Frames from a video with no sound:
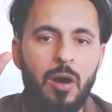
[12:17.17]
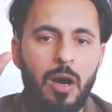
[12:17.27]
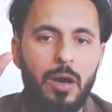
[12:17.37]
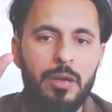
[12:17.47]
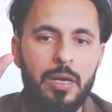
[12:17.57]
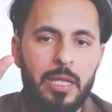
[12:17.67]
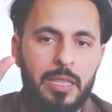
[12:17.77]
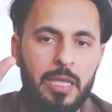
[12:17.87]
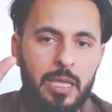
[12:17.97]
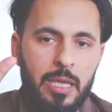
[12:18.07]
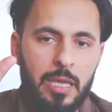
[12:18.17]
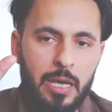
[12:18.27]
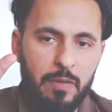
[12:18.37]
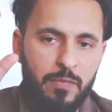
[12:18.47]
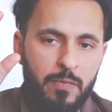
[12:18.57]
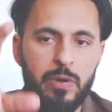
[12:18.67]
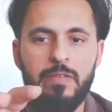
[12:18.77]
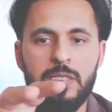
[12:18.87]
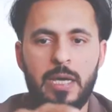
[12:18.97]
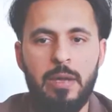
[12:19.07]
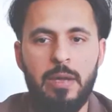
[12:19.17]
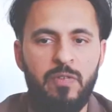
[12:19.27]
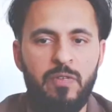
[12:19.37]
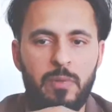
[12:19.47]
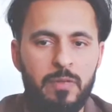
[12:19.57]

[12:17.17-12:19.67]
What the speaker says: on the 4-hour time frame.